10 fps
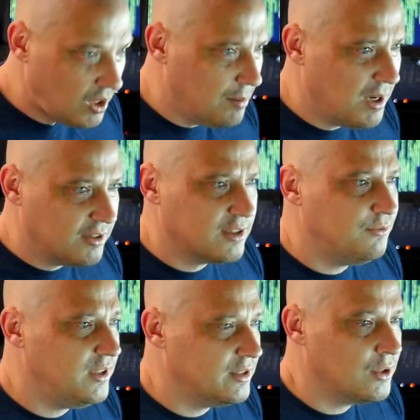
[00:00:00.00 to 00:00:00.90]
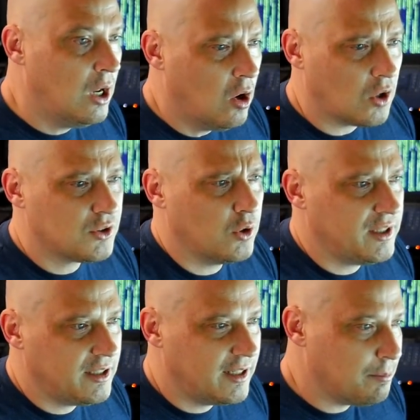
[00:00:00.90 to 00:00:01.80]
and my configs are starting
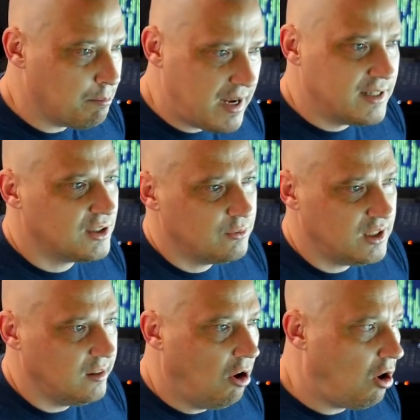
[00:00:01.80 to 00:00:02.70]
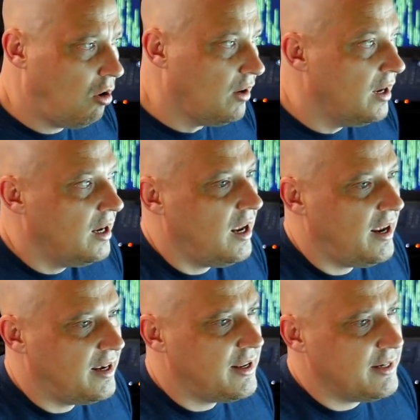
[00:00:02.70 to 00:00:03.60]
to get massively long.
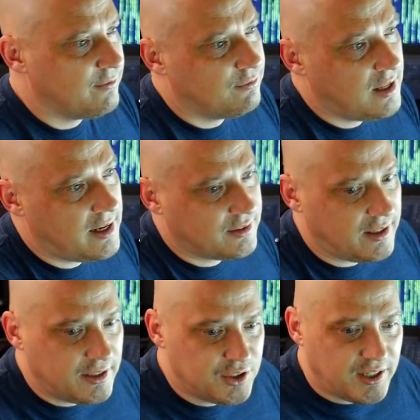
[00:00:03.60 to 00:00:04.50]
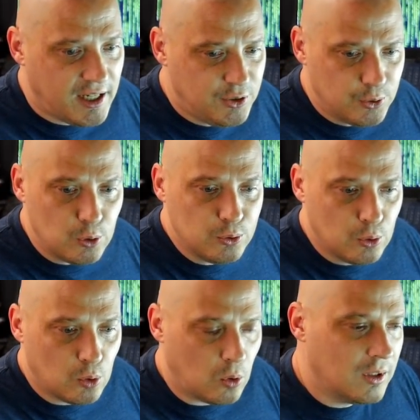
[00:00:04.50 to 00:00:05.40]
And as an educational
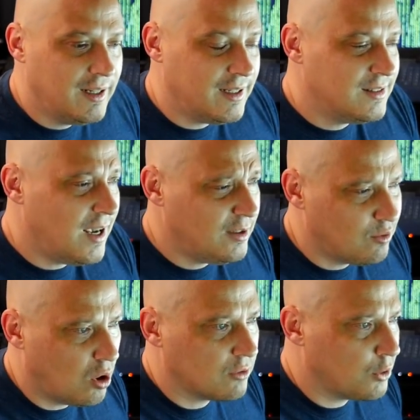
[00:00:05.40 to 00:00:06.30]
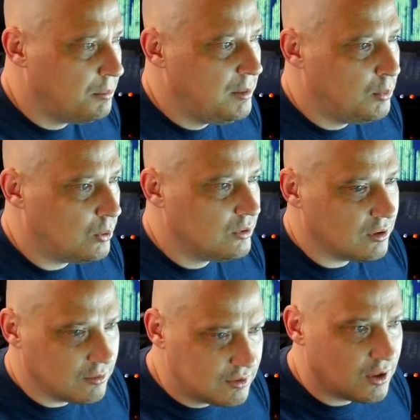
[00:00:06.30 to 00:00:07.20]
tool, it's kind of hard for people
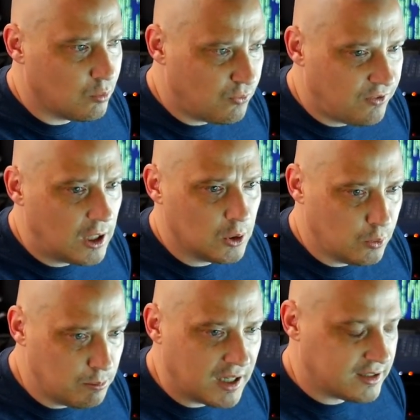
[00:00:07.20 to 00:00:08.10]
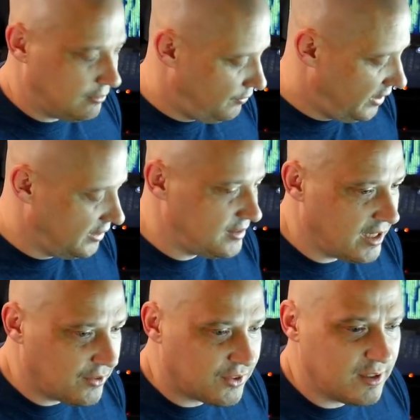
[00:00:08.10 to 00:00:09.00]
to, to follow my configs
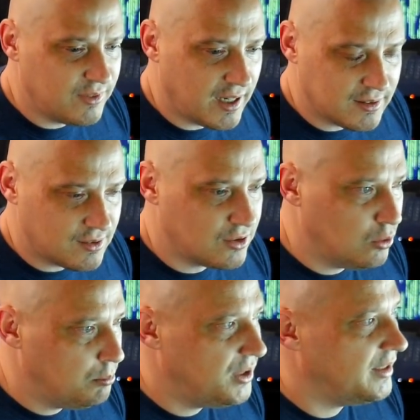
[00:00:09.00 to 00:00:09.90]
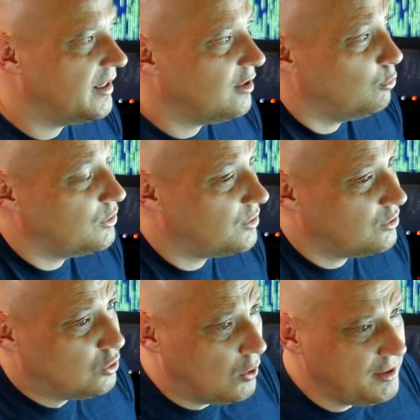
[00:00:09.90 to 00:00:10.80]
now that they've gotten so big. And I was
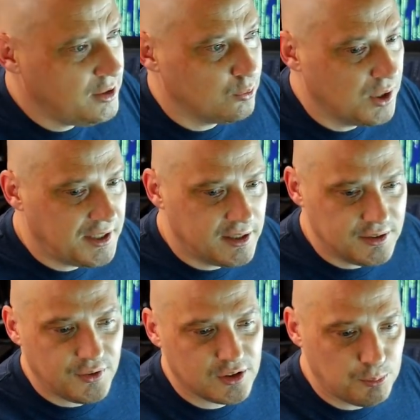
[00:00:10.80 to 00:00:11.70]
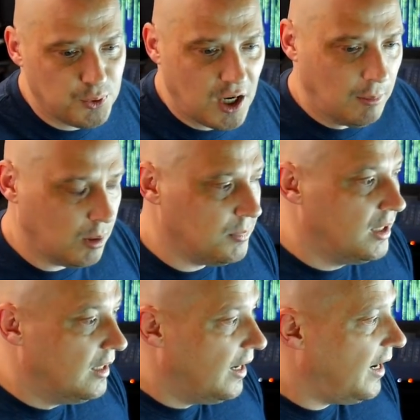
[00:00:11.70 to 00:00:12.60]
starting to run into this problem.
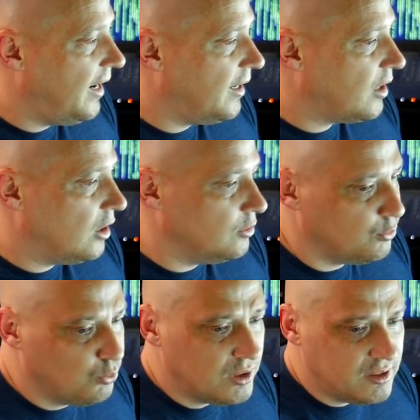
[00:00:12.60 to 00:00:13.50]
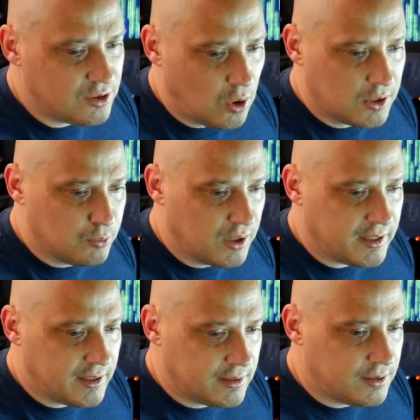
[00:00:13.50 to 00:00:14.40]
And I really started running
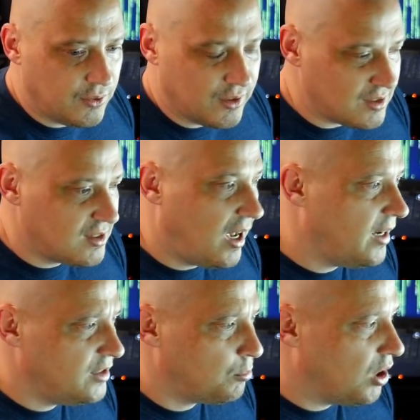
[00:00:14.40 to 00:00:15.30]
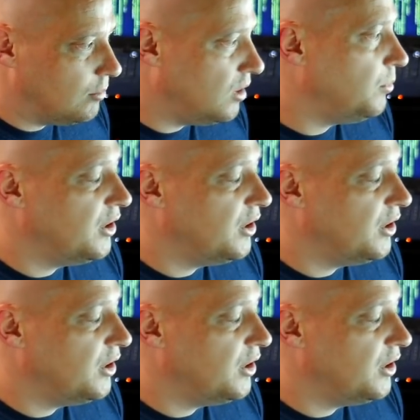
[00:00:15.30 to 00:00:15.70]
into the size problem